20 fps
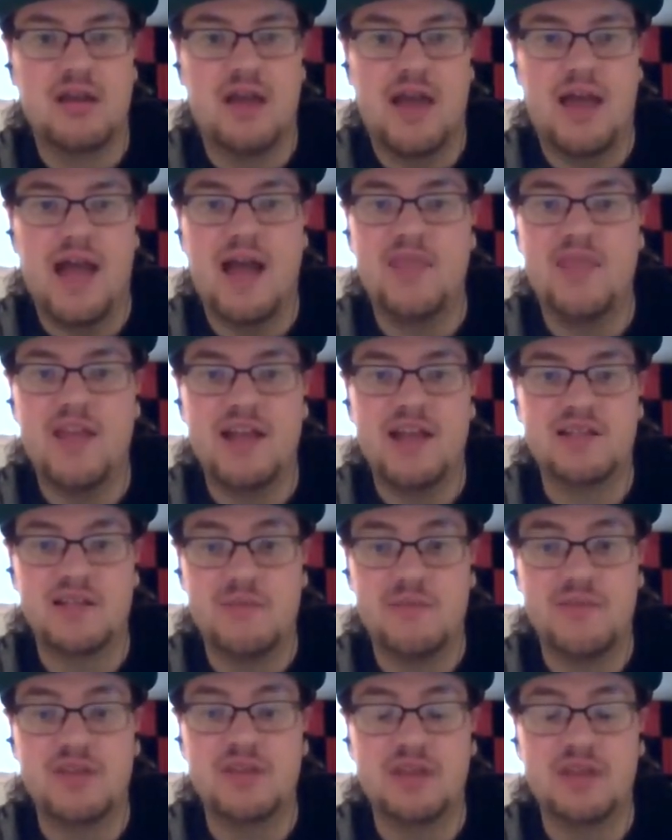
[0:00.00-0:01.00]
and that's
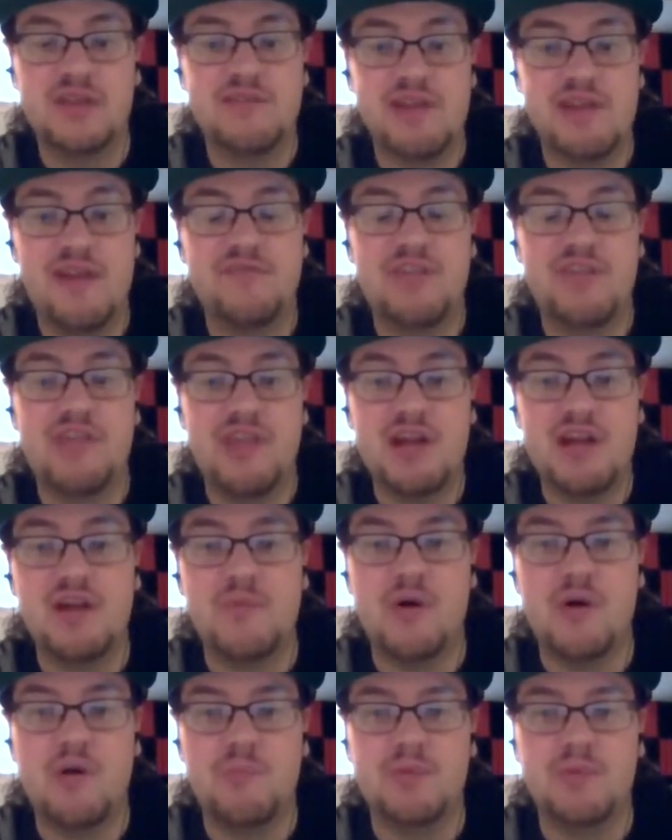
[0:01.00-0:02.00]
something the Leafs have to think
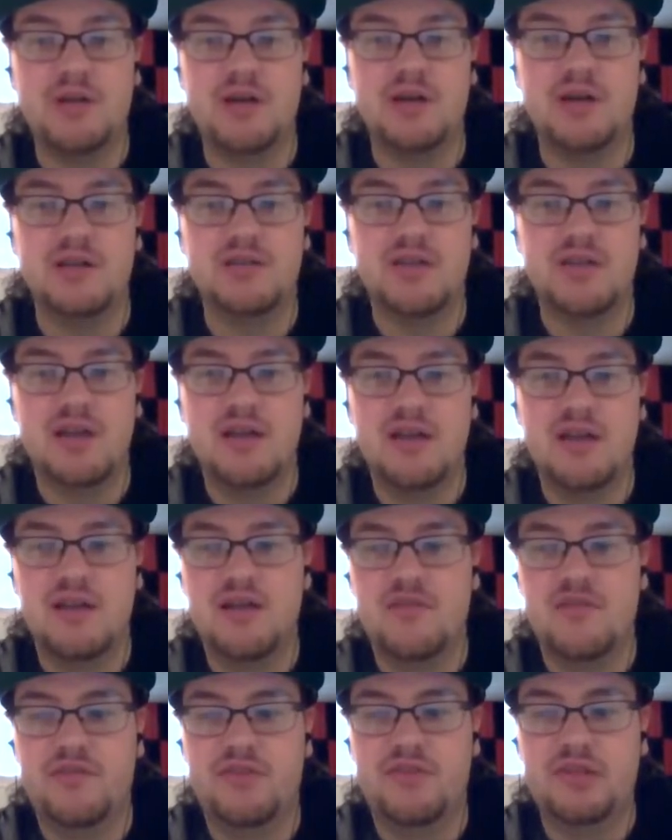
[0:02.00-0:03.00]
about, because
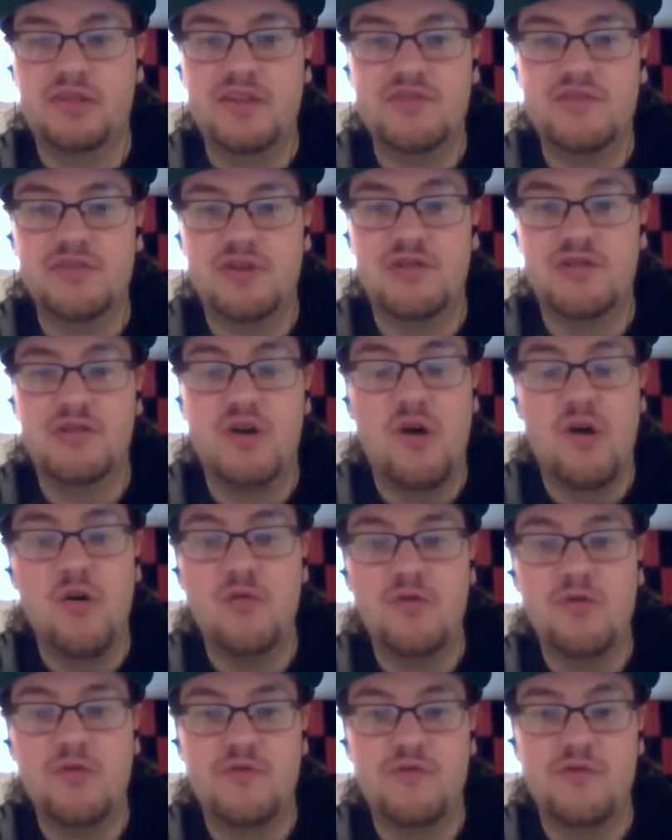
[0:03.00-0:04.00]
the Leafs are
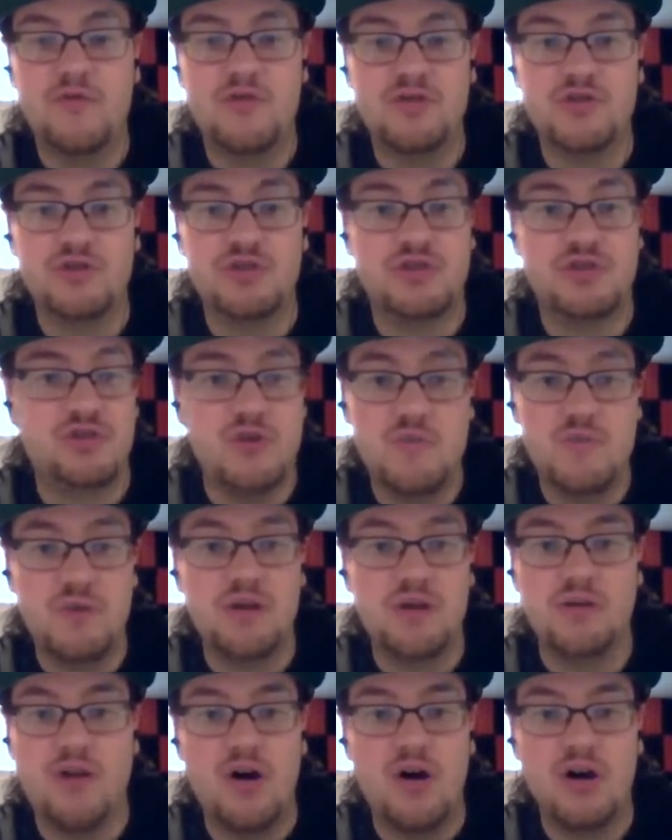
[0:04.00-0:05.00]
known for their
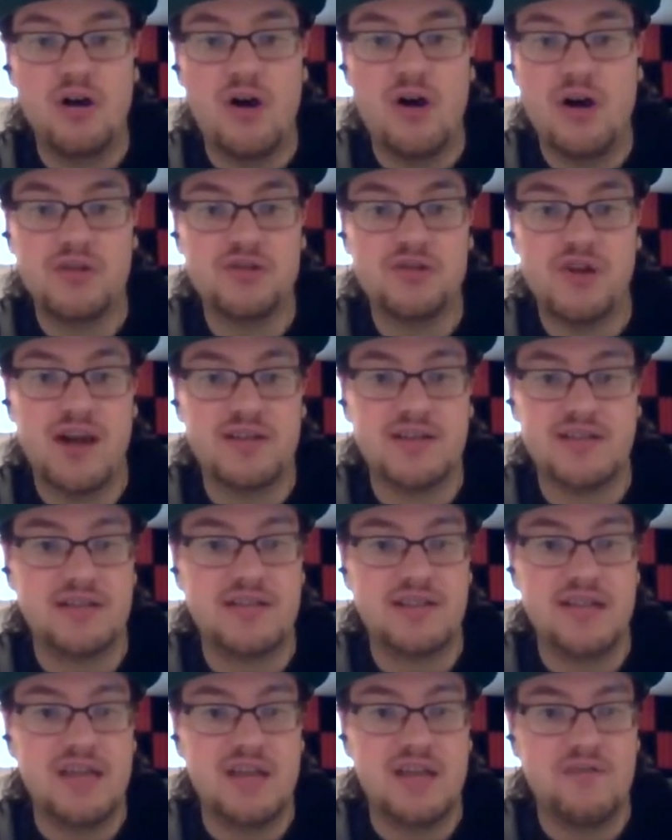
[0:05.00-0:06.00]
stupid long contracts that
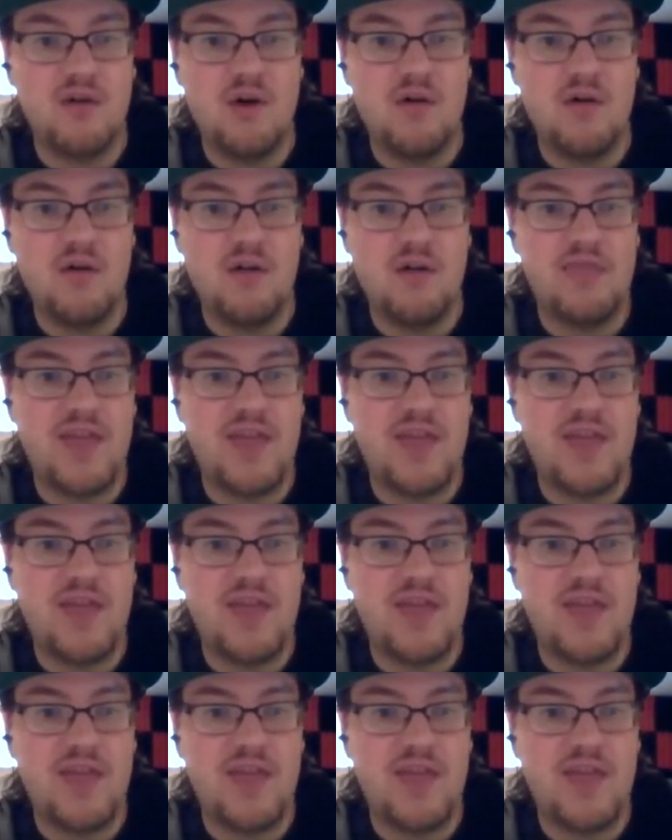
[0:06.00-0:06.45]
they give out.